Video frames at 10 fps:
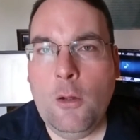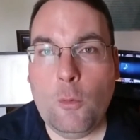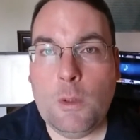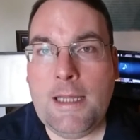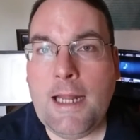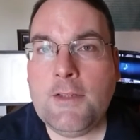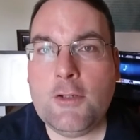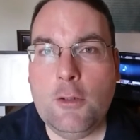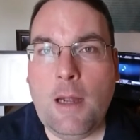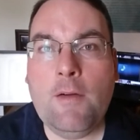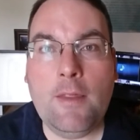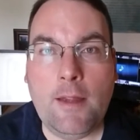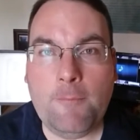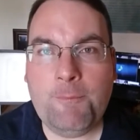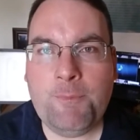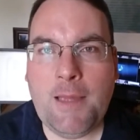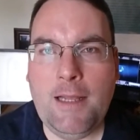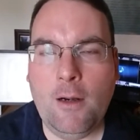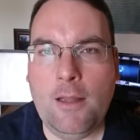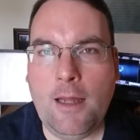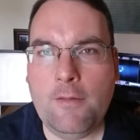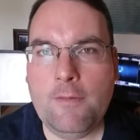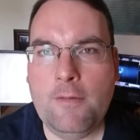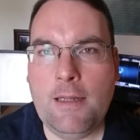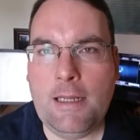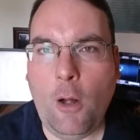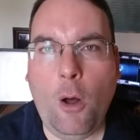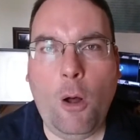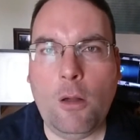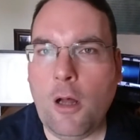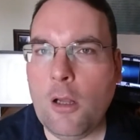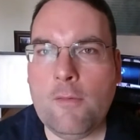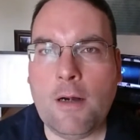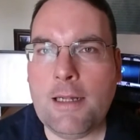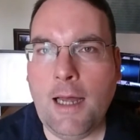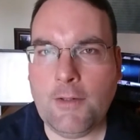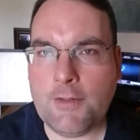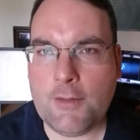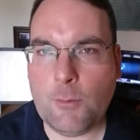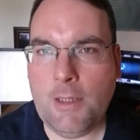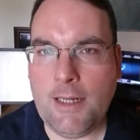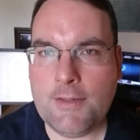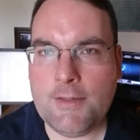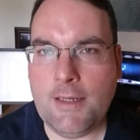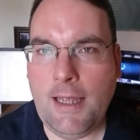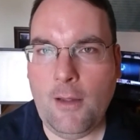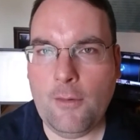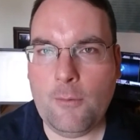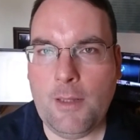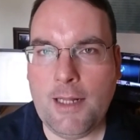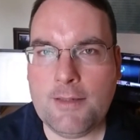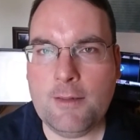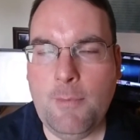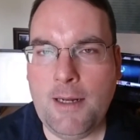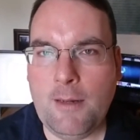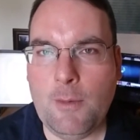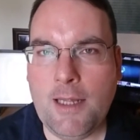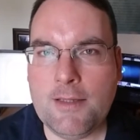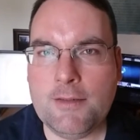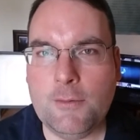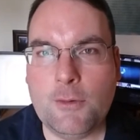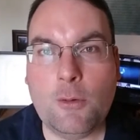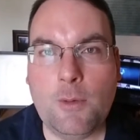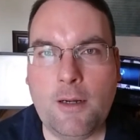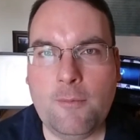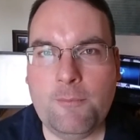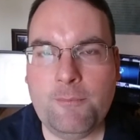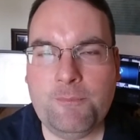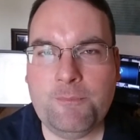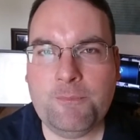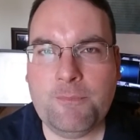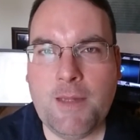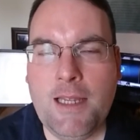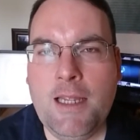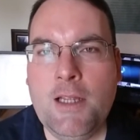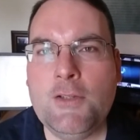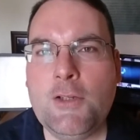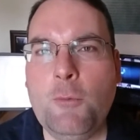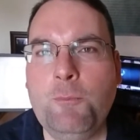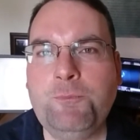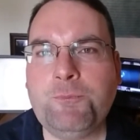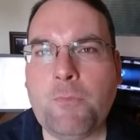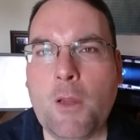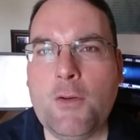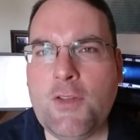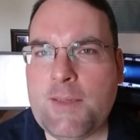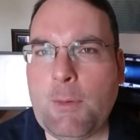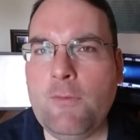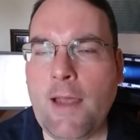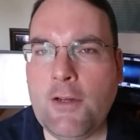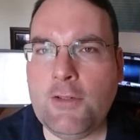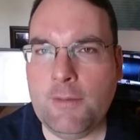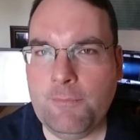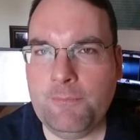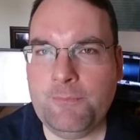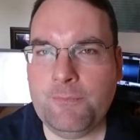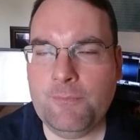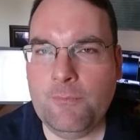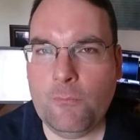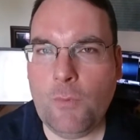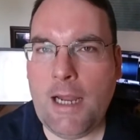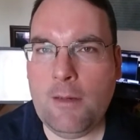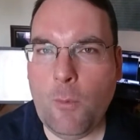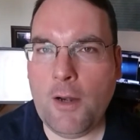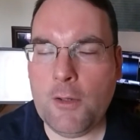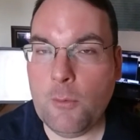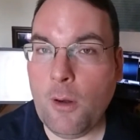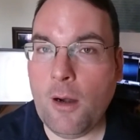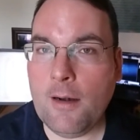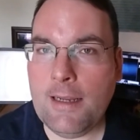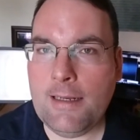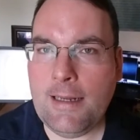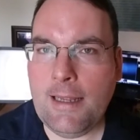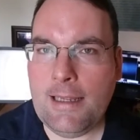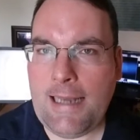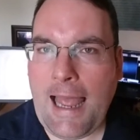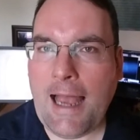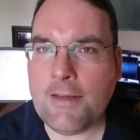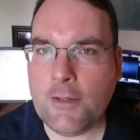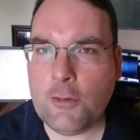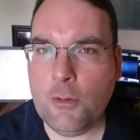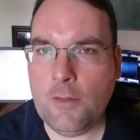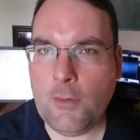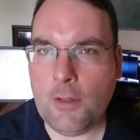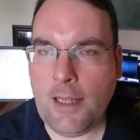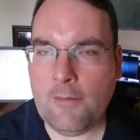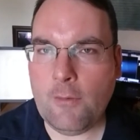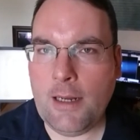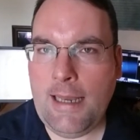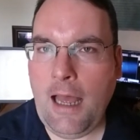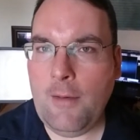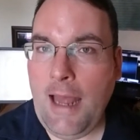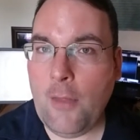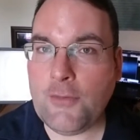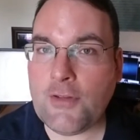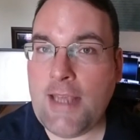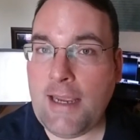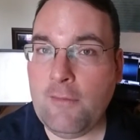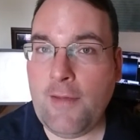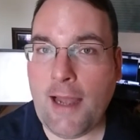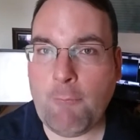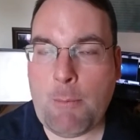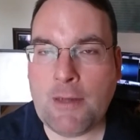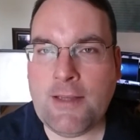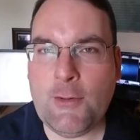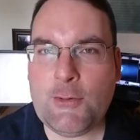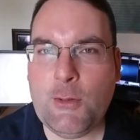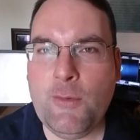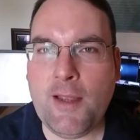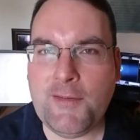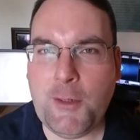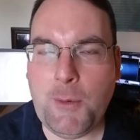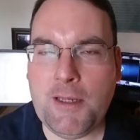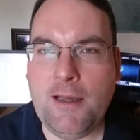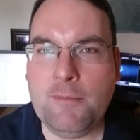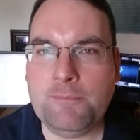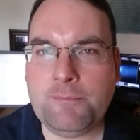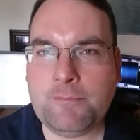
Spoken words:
relates to everything in our life. All of our consciousness relates to health, relates to money, relates to career. So there's this perfection right where you are and as the truth of your life right now. Now, there's a second factor. Remember I said there's two things going on.